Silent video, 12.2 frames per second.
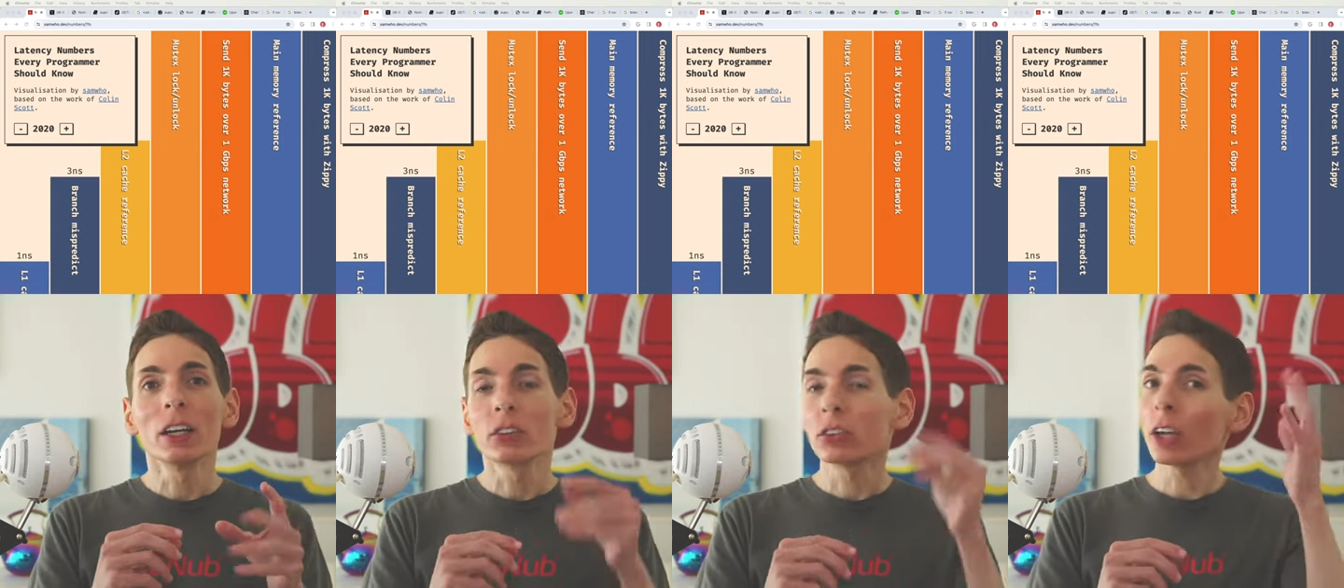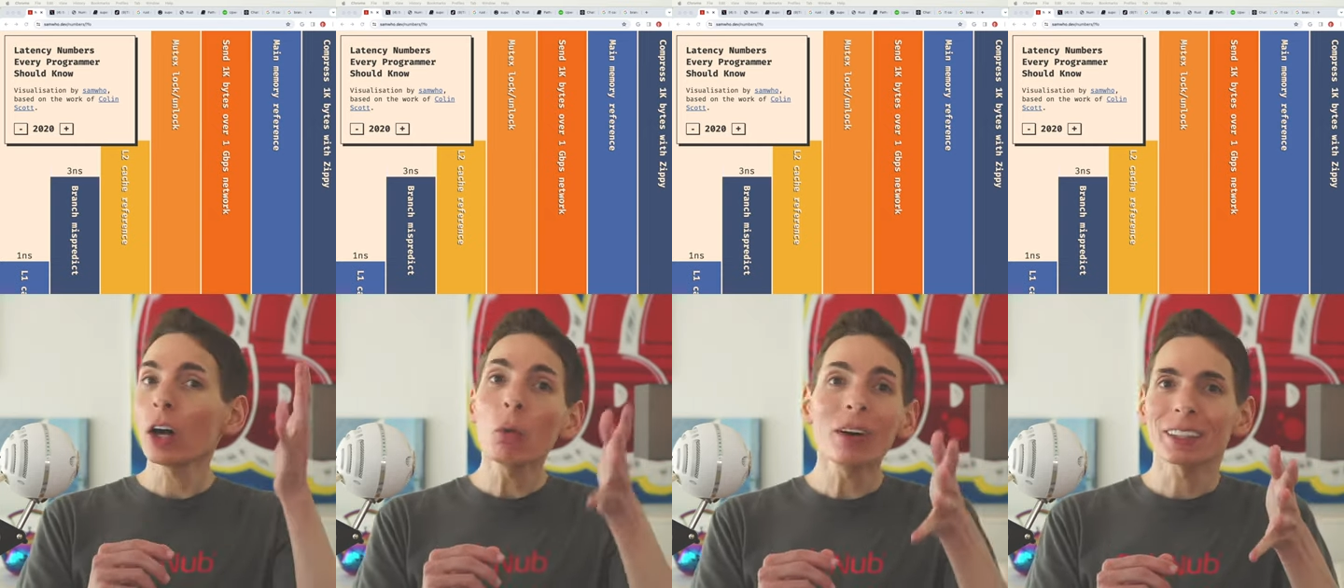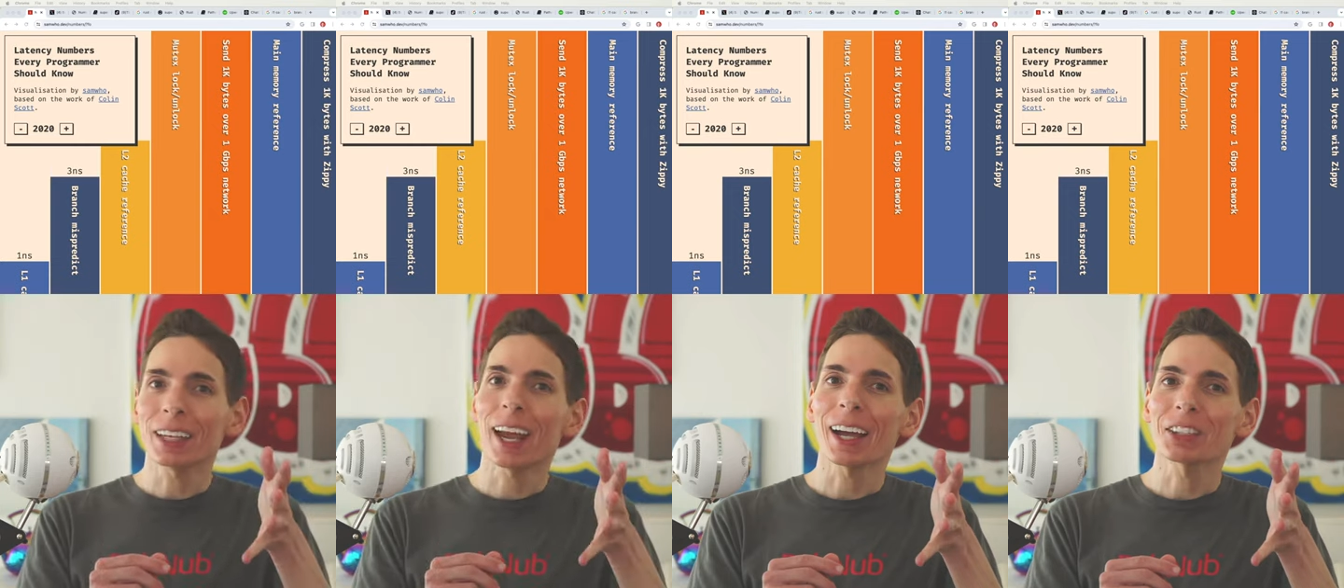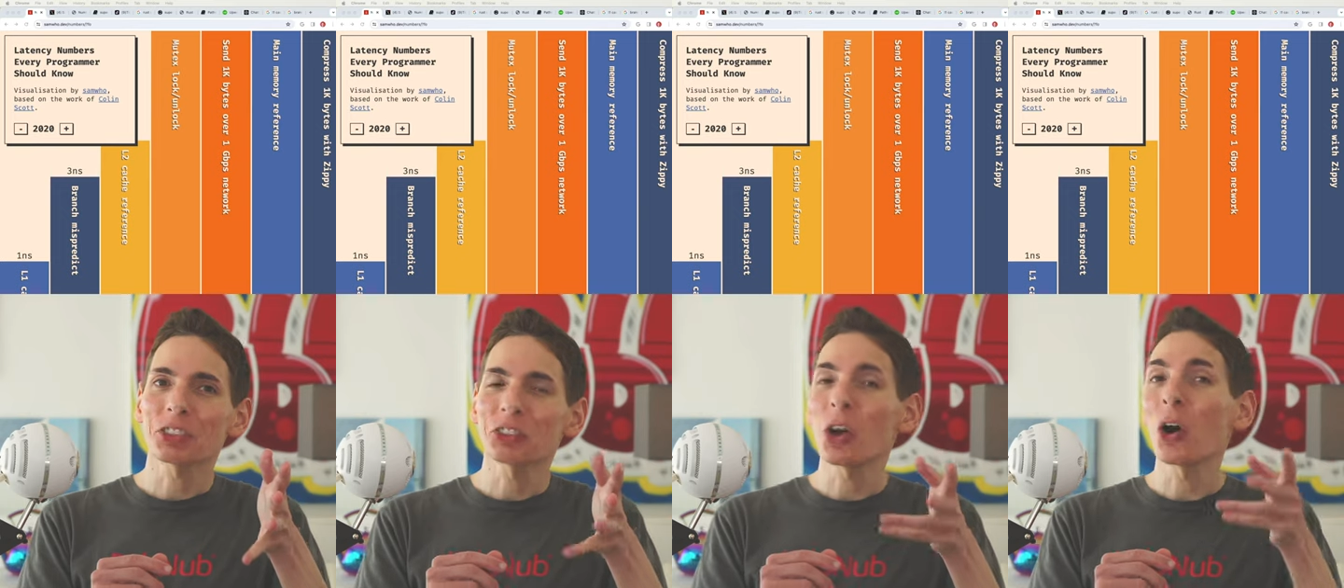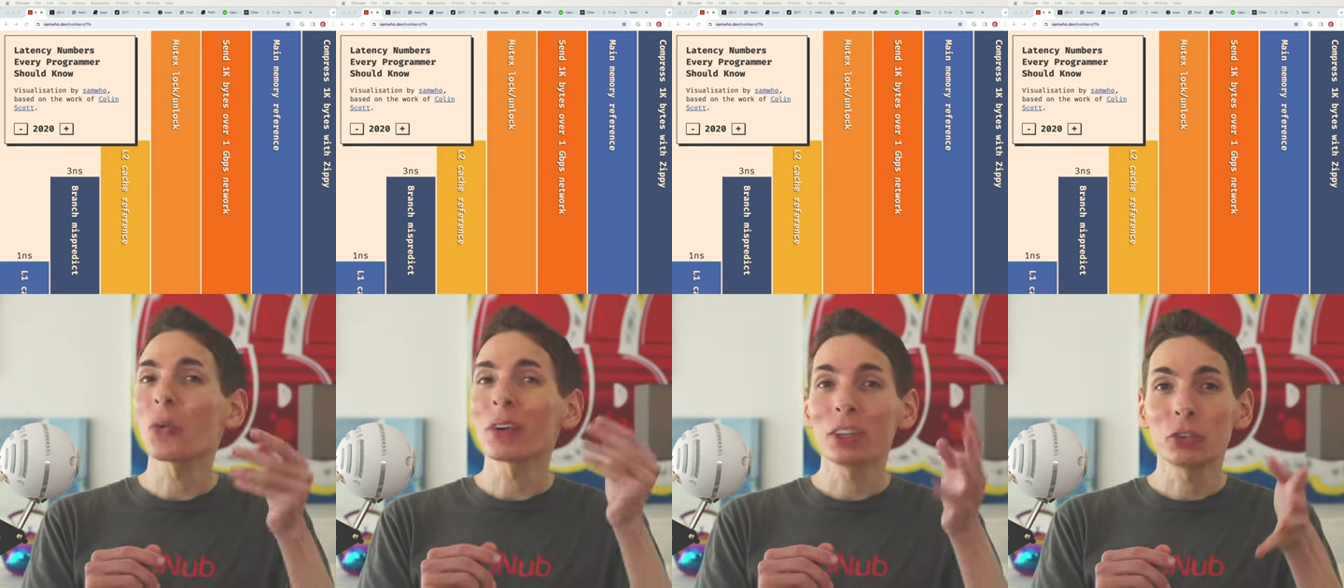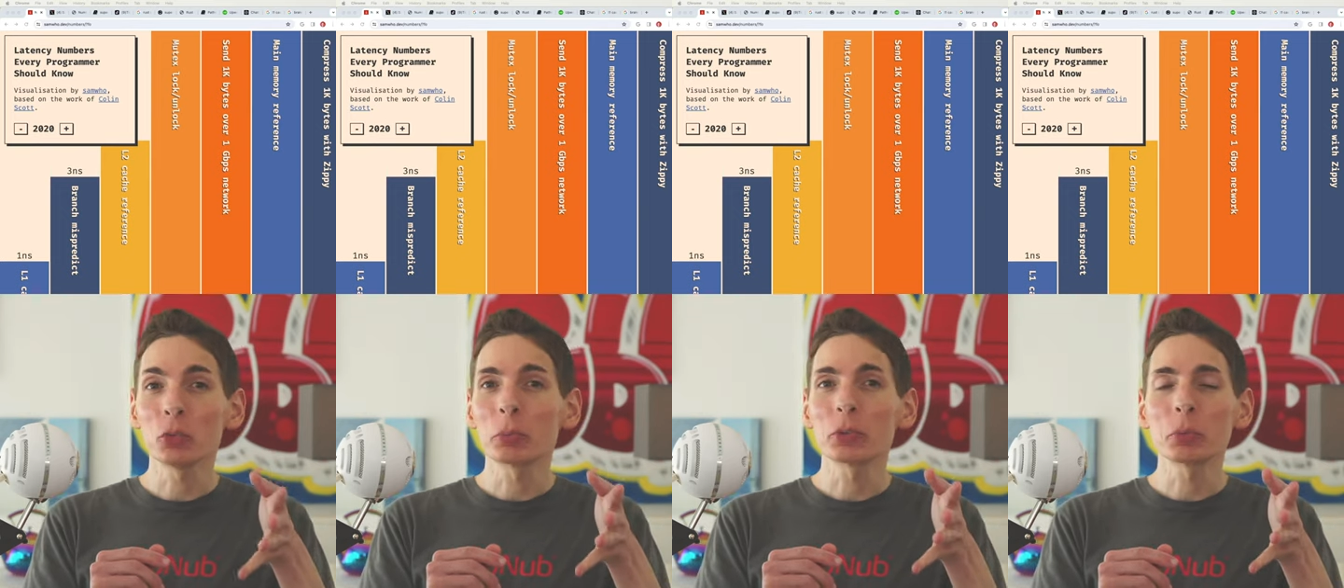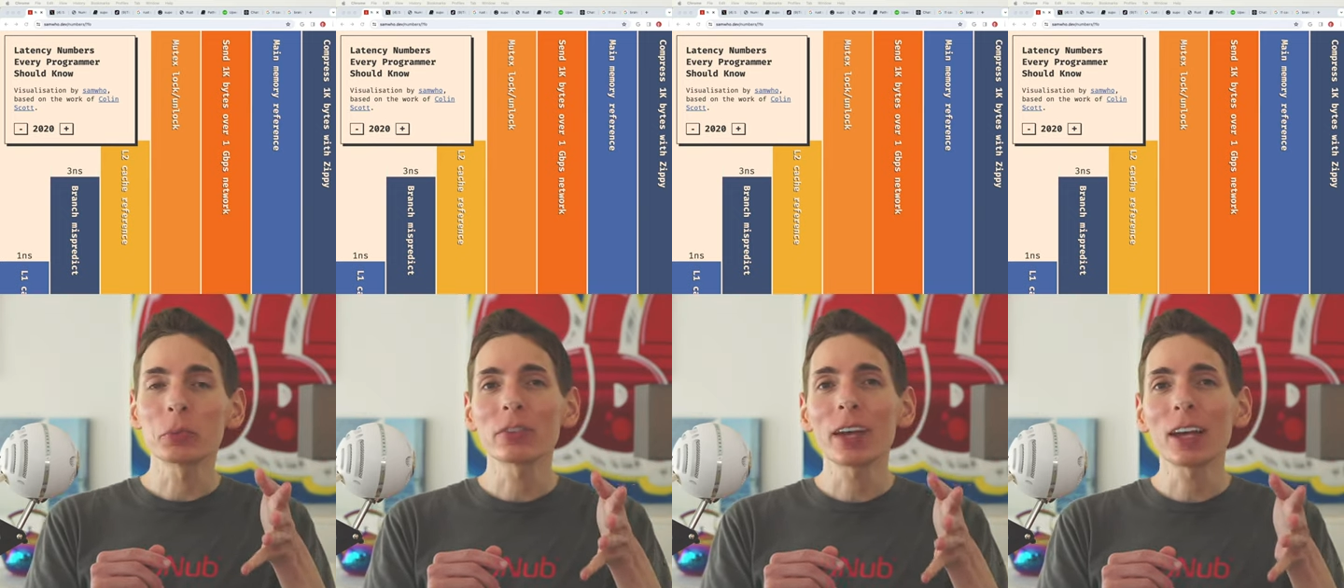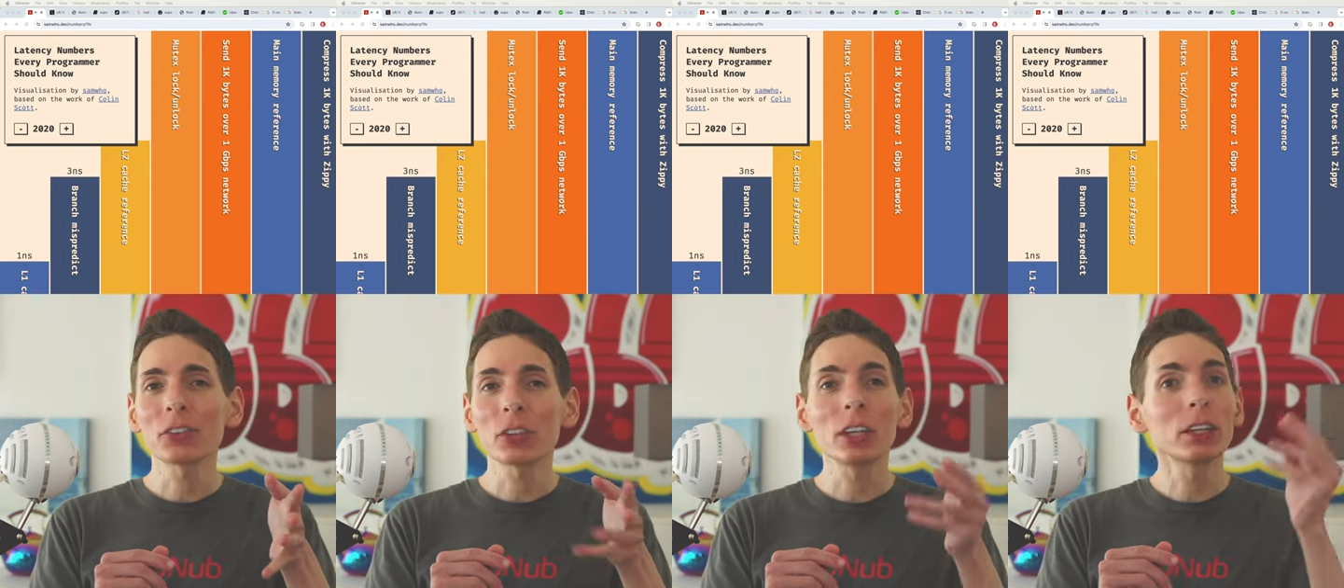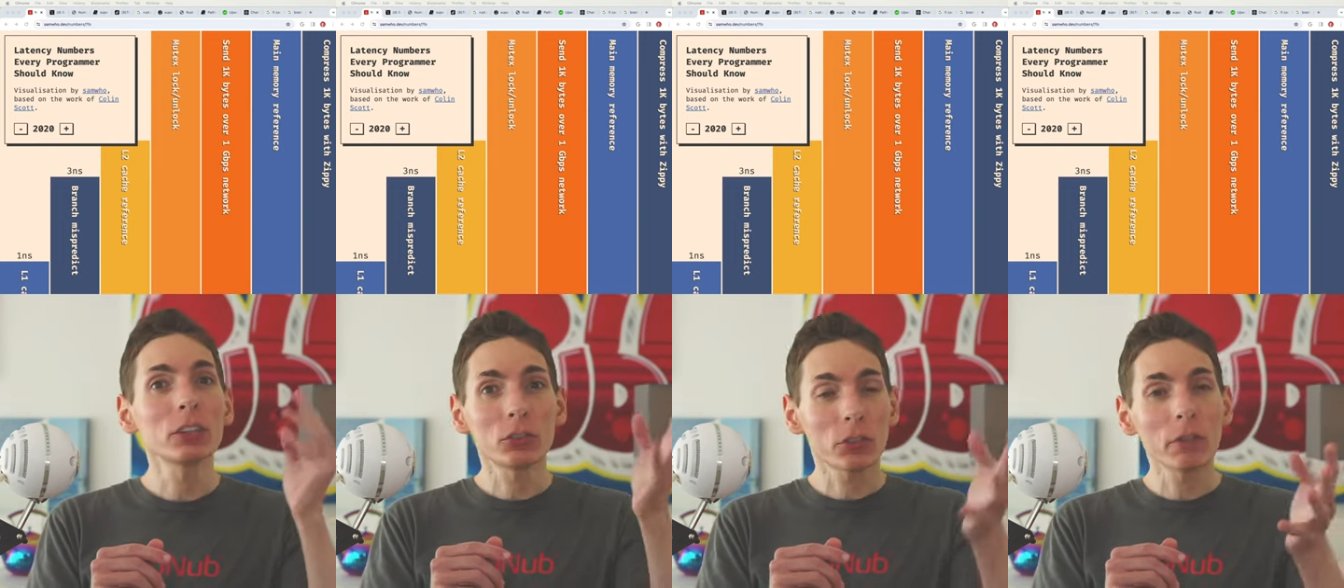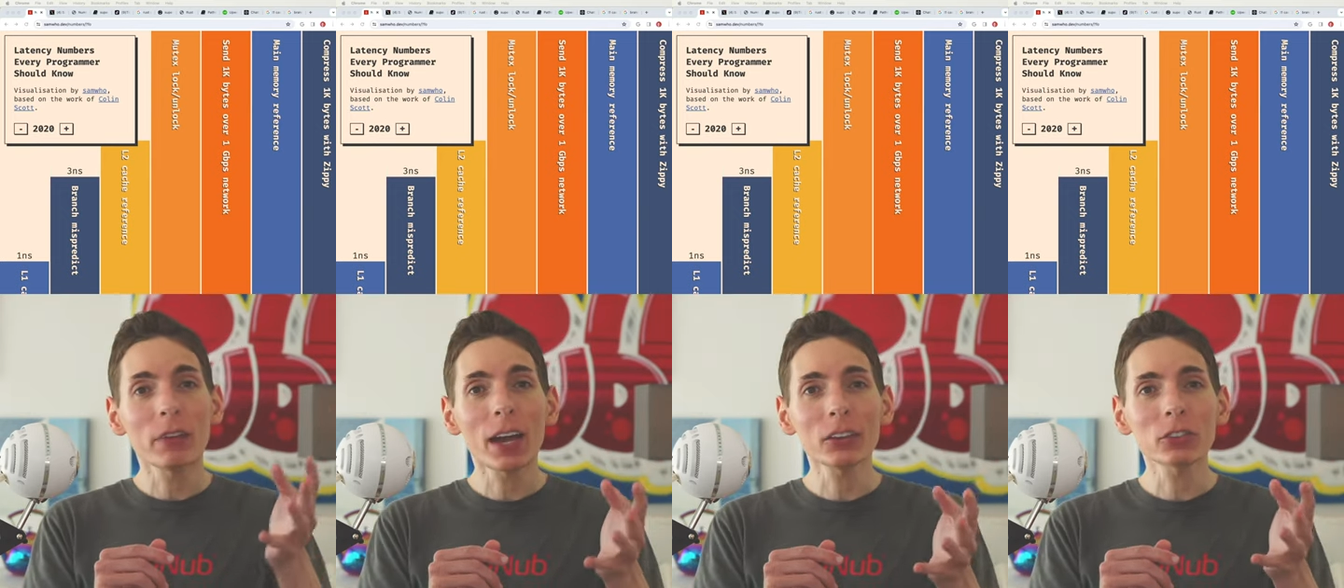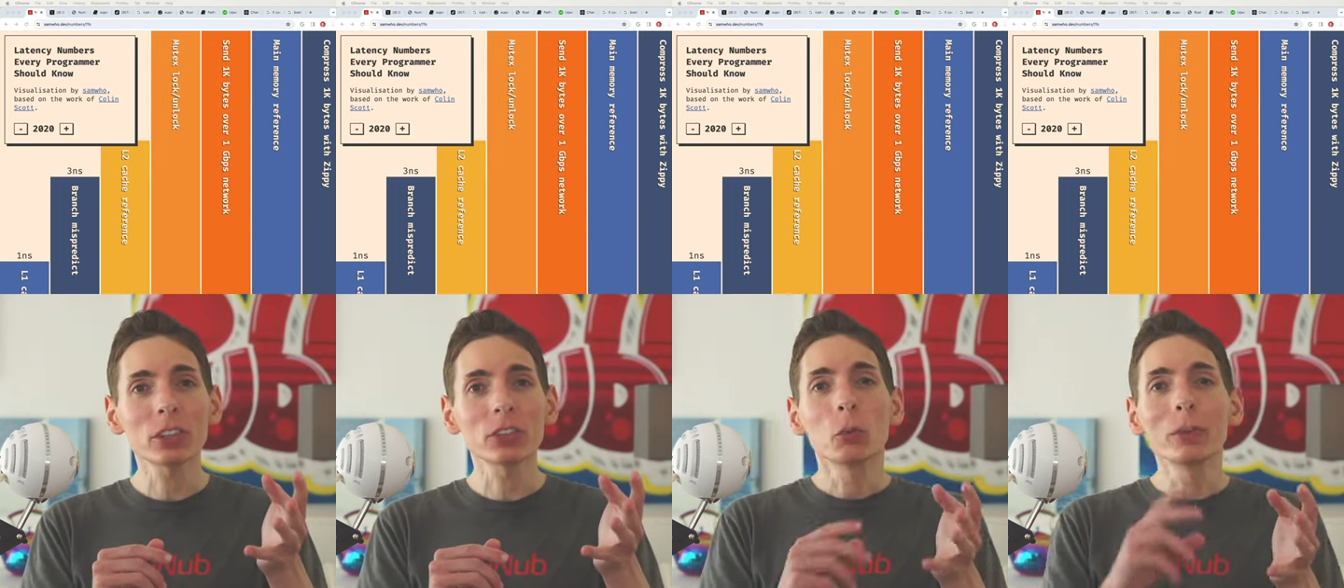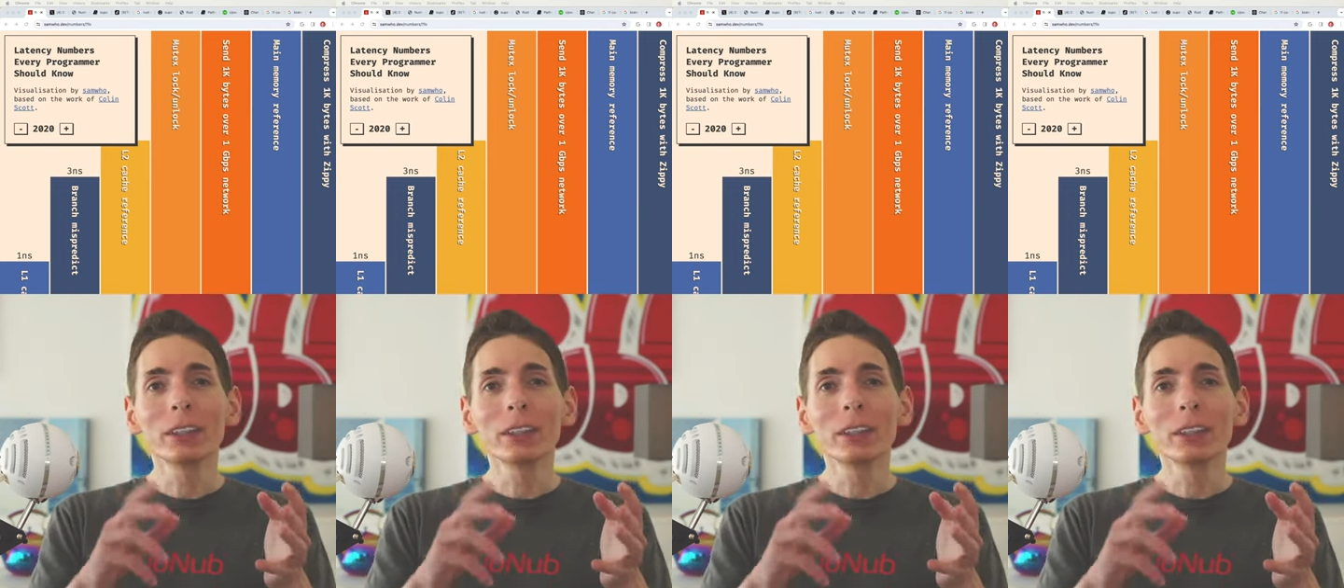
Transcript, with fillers: since L1 cache is already super duper fast and is the fastest,